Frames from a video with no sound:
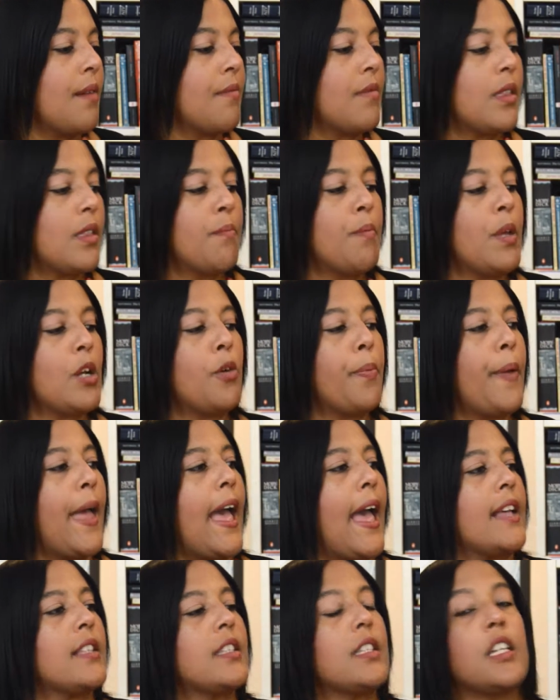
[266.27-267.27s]
Middle
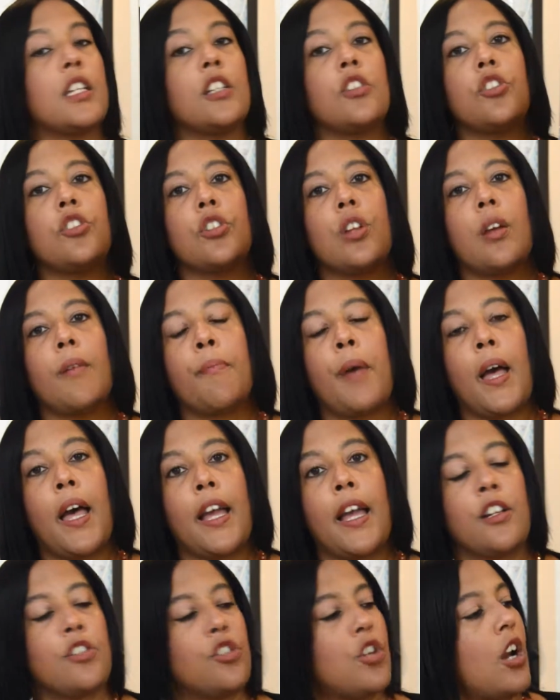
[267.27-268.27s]
Passage
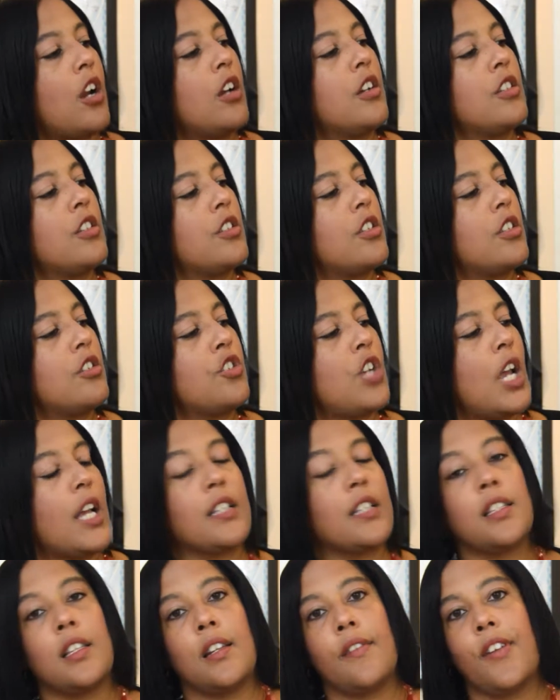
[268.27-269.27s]
by Charles
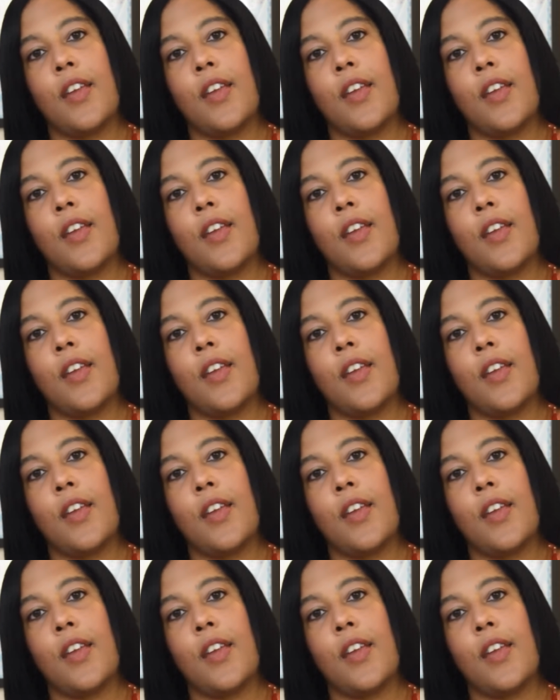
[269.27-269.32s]
Johnson.